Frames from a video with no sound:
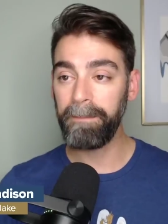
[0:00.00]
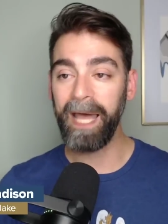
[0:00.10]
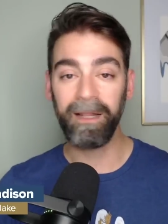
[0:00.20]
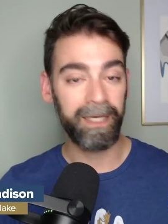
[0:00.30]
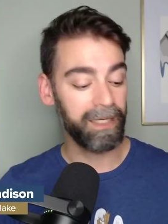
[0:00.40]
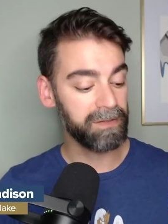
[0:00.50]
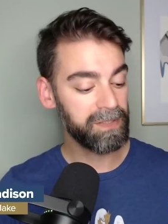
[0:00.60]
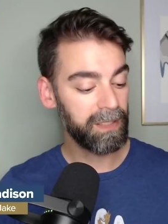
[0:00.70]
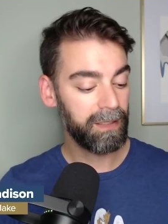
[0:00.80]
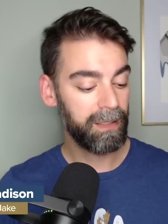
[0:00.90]

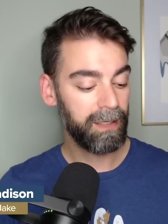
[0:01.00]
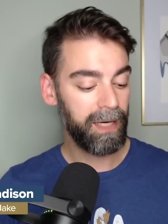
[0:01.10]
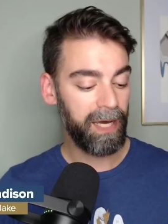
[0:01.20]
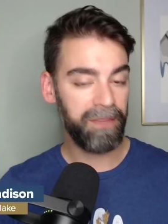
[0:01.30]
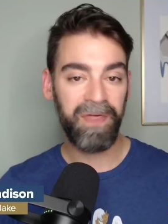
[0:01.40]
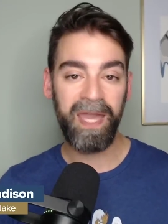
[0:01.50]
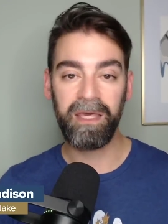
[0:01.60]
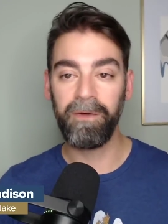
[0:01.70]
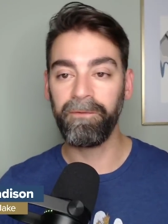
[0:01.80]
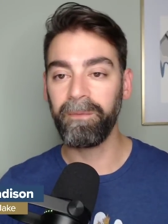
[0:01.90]
Pelicans. And
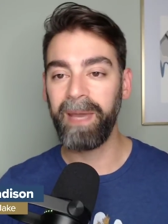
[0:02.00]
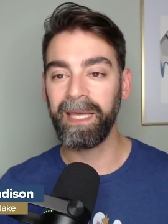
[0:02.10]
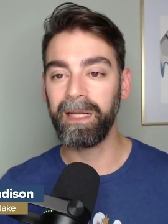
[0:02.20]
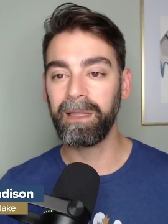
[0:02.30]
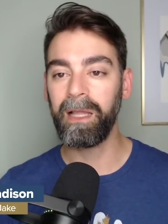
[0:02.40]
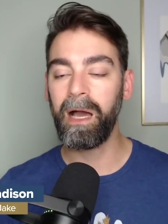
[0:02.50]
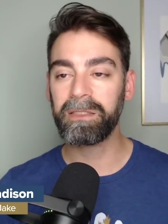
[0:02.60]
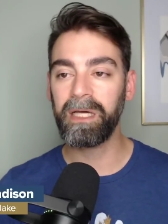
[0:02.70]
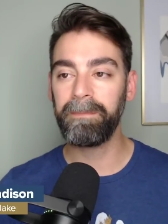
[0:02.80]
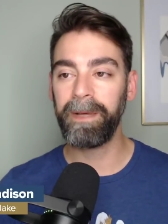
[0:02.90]
thank you for making
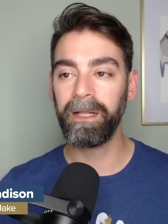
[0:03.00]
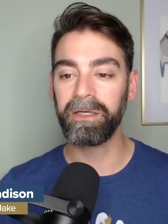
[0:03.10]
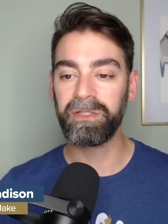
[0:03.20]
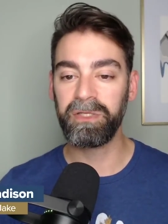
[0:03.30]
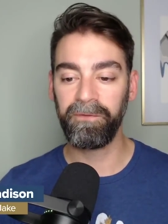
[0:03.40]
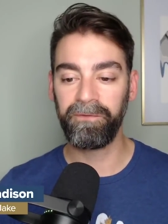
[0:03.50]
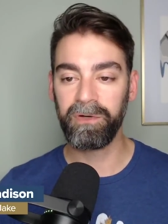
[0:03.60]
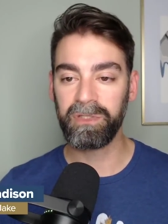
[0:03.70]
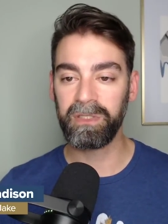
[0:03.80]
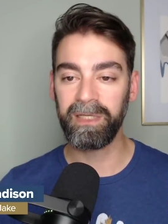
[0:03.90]
Locked On Pelicans your
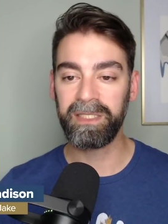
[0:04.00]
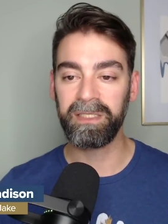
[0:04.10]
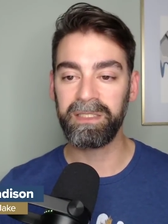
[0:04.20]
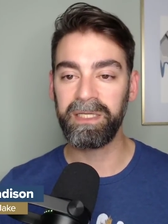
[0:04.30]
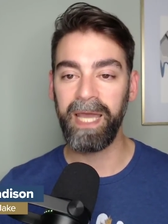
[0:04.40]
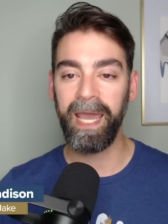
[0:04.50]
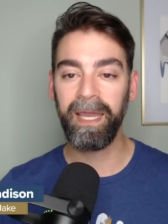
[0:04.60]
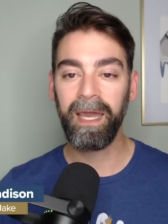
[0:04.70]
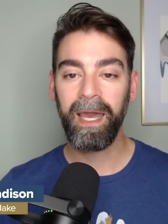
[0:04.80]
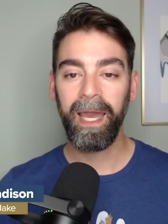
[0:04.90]
first listen
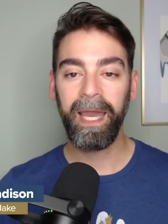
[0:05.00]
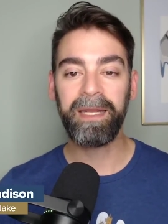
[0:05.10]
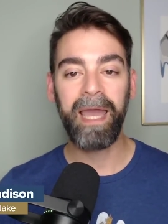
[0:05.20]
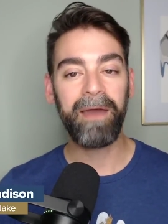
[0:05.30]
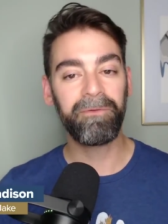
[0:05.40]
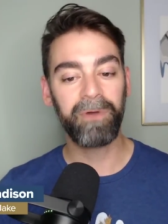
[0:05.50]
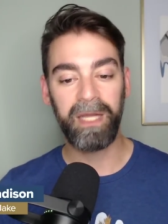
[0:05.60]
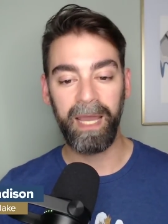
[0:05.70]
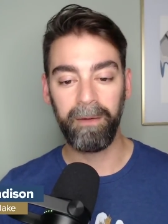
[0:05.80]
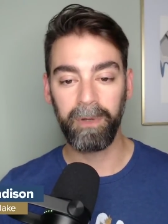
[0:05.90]
today and every
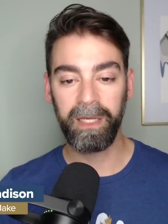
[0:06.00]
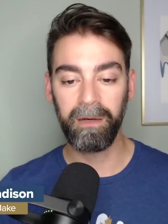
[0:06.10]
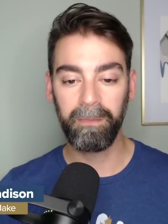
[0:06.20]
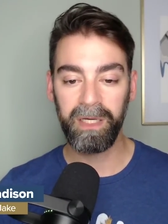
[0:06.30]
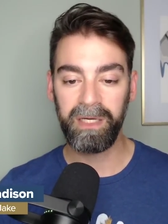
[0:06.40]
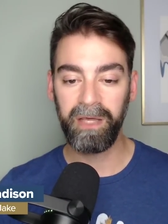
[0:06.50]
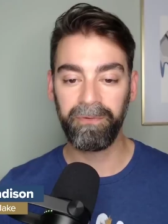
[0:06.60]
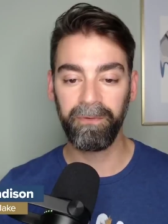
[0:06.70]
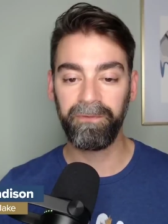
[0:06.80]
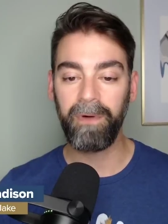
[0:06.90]
day. We're here Monday
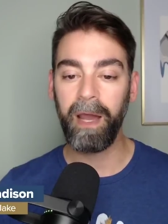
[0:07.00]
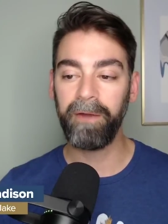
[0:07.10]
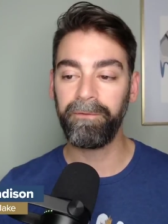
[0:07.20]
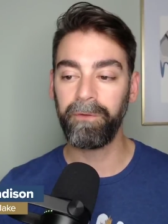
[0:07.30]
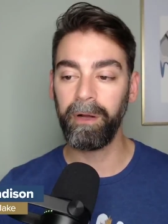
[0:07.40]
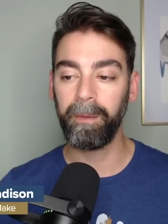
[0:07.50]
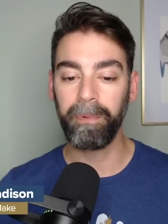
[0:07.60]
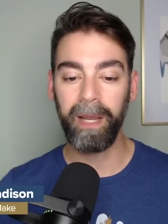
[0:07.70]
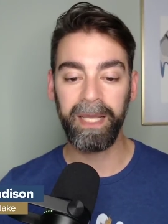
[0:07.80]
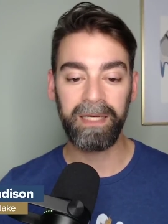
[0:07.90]
through Friday for y'all,
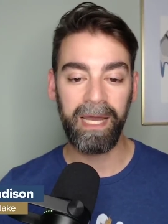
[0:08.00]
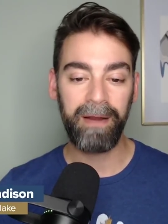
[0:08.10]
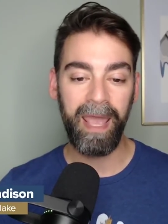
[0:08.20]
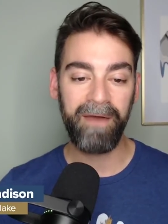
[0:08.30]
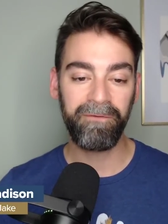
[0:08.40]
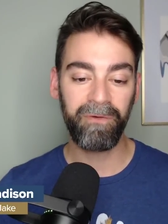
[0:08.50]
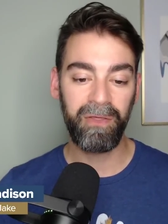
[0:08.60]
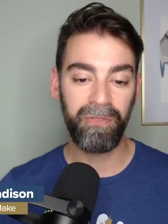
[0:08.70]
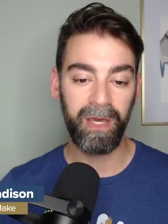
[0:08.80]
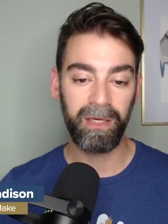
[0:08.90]
breaking down
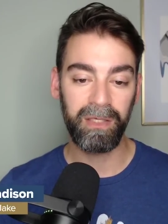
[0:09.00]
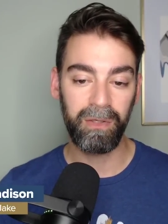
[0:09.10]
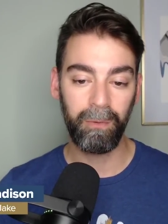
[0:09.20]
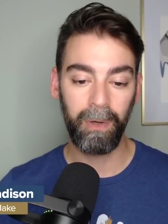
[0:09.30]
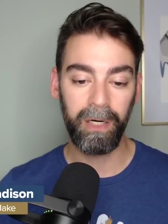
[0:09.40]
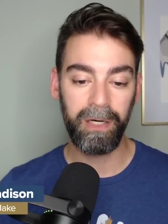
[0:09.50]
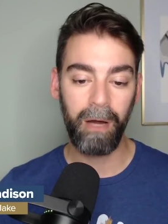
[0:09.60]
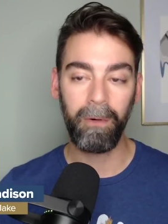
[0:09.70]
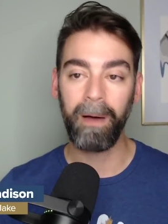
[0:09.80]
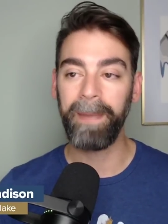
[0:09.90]
everything you want to
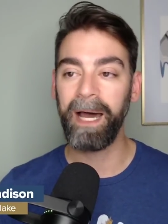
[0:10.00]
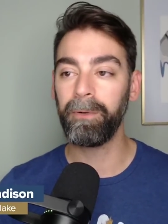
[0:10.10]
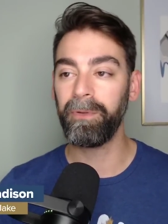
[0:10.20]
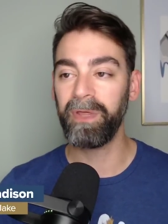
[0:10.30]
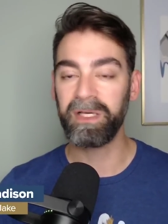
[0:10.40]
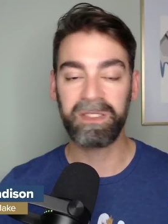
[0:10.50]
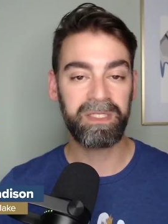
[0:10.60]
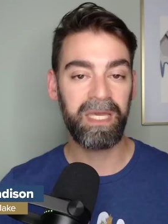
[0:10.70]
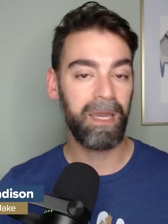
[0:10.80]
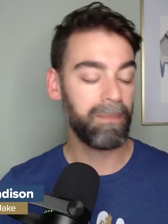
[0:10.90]
know about this
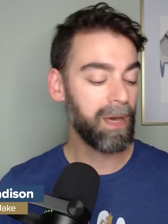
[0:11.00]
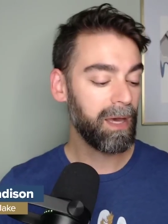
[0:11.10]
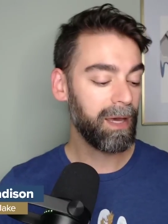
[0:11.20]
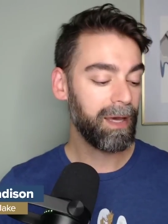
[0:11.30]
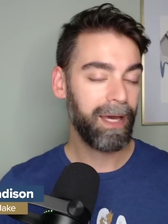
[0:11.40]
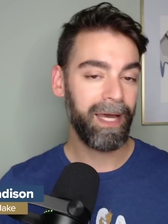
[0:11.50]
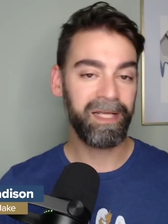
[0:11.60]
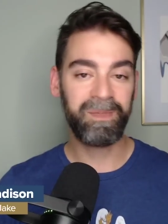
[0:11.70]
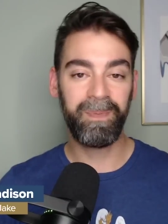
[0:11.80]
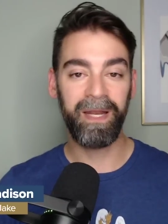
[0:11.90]
team. And
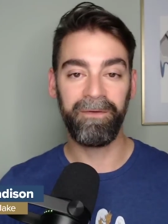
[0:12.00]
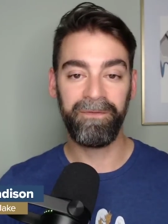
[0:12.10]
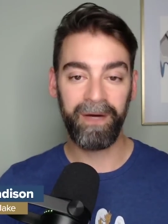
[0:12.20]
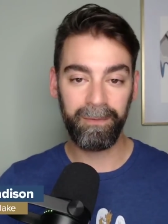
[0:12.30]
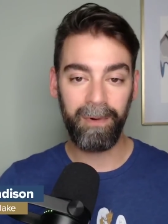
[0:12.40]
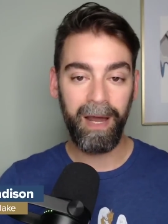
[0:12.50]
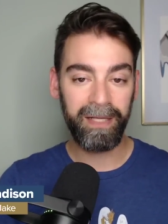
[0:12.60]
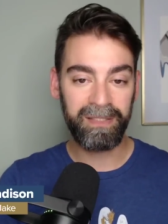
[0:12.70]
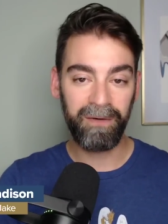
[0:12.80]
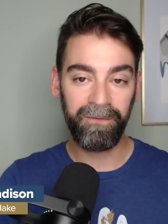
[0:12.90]
it's been a fun
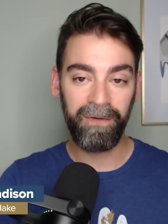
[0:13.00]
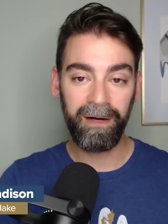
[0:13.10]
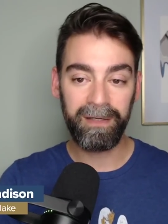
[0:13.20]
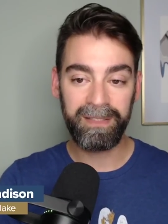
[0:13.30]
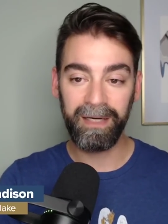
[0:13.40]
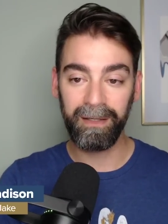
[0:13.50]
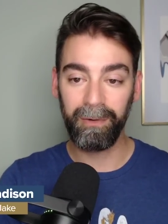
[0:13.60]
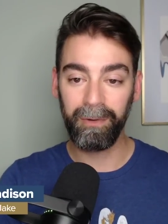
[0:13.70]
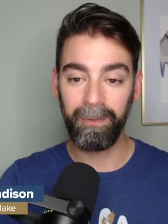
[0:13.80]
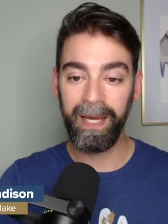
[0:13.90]
ride so far. It's not
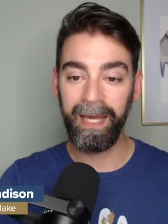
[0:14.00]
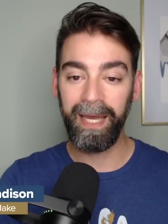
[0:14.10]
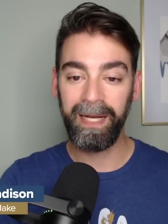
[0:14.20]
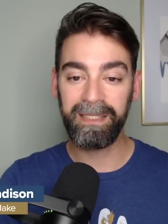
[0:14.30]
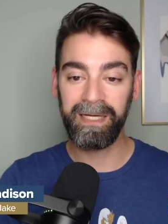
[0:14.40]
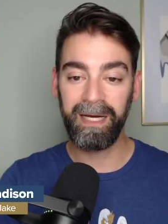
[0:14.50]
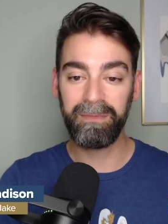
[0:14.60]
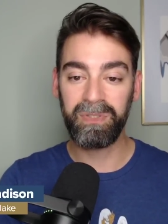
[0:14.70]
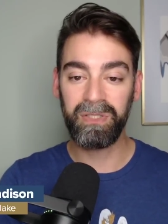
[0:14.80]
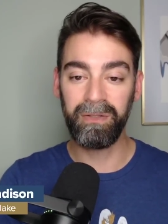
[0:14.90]
going away
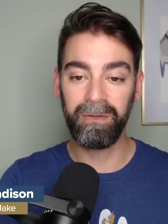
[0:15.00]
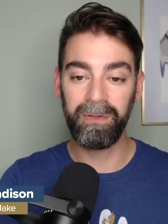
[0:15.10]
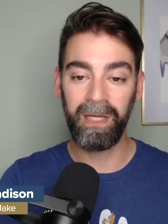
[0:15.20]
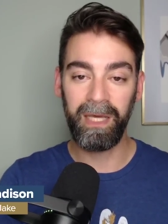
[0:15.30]
anytime soon